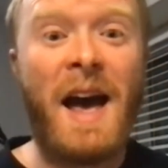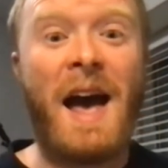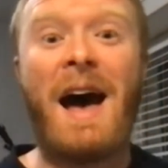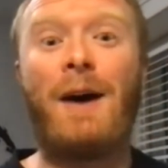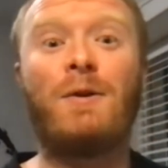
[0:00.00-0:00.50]

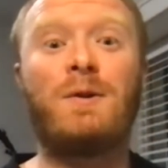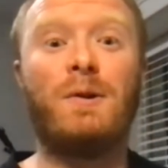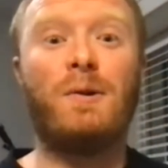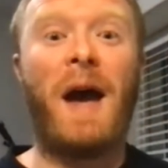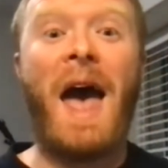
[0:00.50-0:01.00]
how
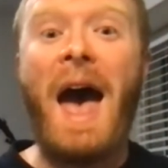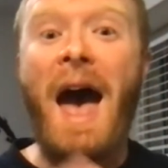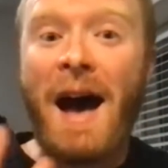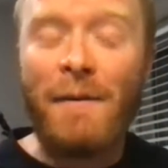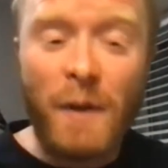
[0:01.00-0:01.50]
to
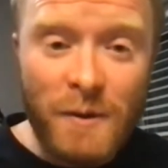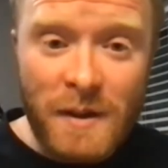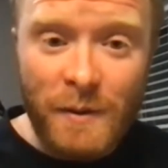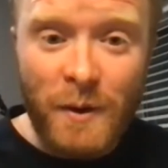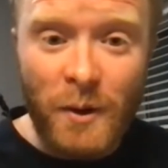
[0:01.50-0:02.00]
have those
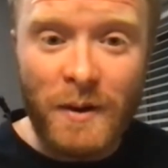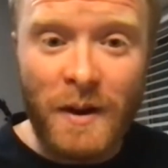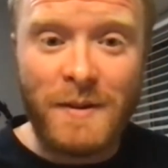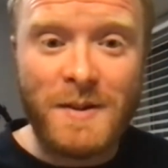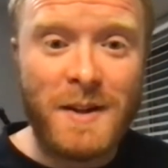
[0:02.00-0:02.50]
difficult
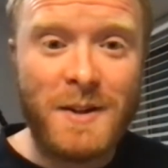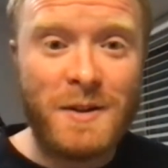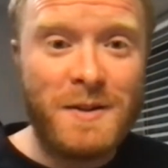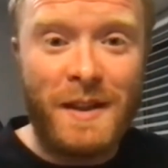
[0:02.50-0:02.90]
conversations.